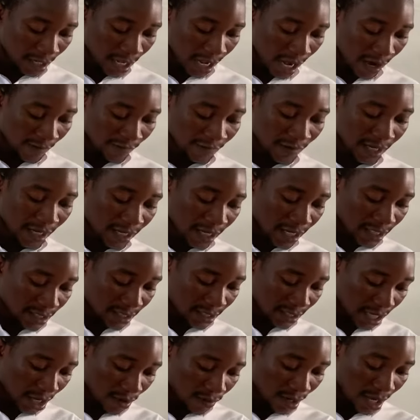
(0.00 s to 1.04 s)
After that,
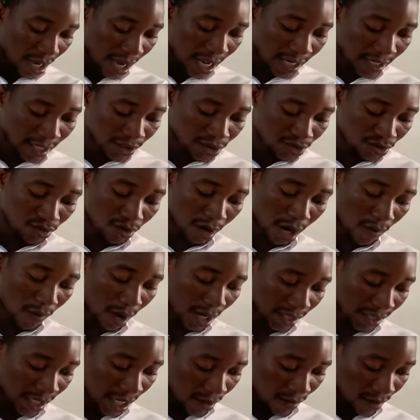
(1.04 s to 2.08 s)
then we add it to our
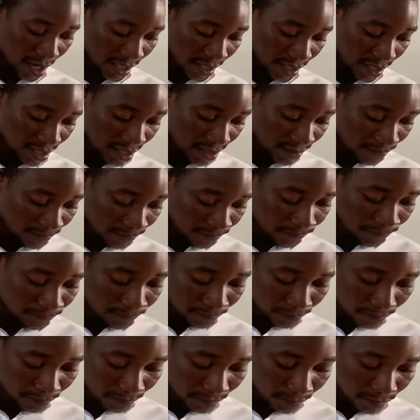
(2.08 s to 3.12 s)
current
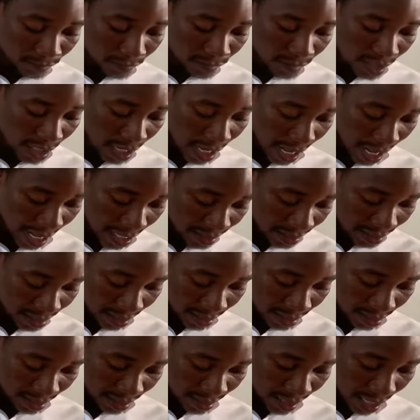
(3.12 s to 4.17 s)

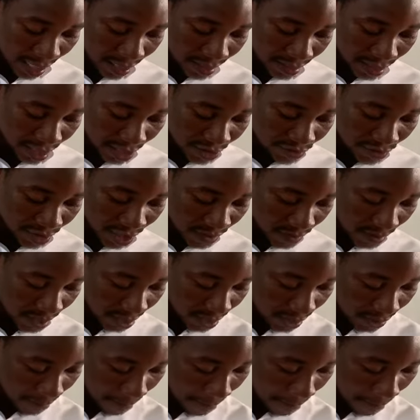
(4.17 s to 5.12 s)
asset. That is the treatment.